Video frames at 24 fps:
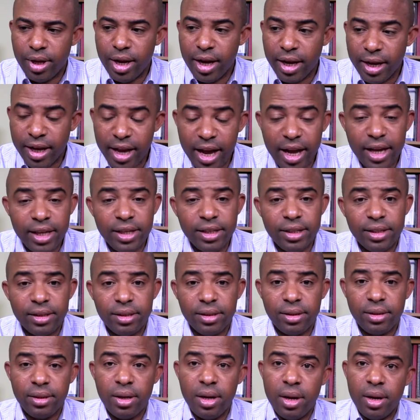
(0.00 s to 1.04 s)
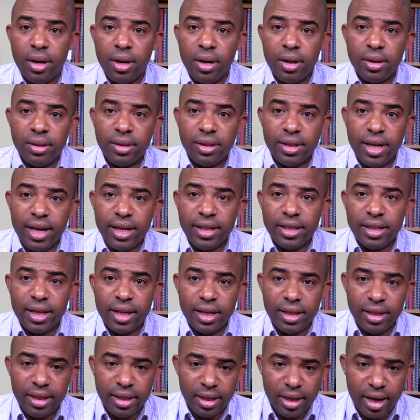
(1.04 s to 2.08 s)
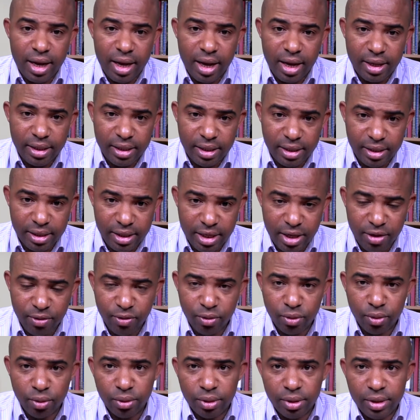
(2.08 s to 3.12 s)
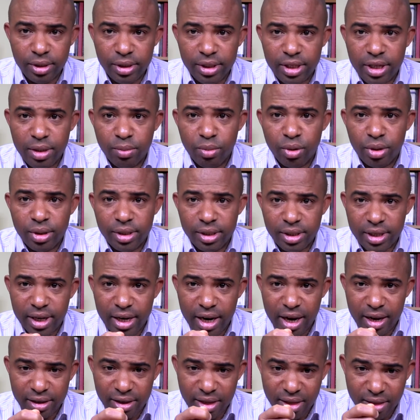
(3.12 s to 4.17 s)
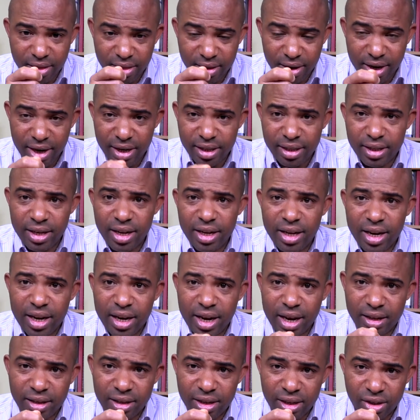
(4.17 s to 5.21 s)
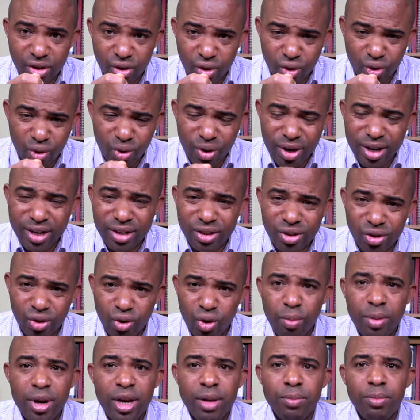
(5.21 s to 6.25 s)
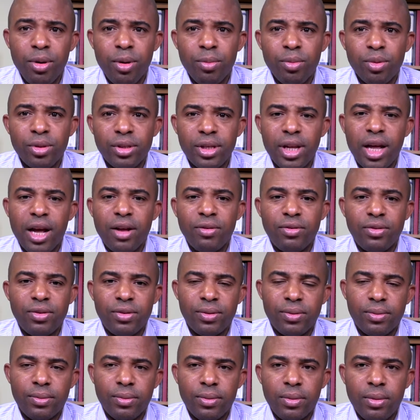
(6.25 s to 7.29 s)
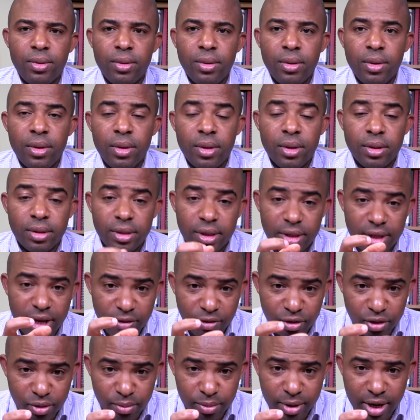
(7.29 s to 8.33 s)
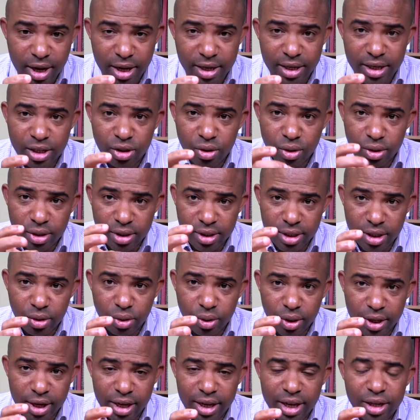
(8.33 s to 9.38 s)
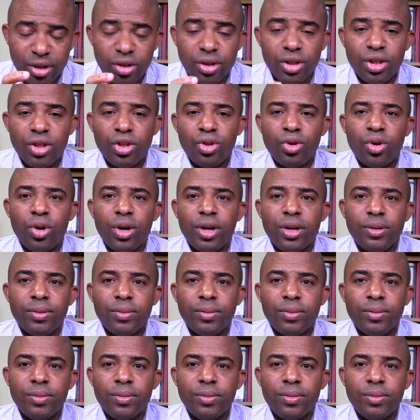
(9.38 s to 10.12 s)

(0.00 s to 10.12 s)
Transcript: against Satan and his evil demons that are threatening and are destroying so many people's lives. The devil's plan is to steal, to kill, and to destroy.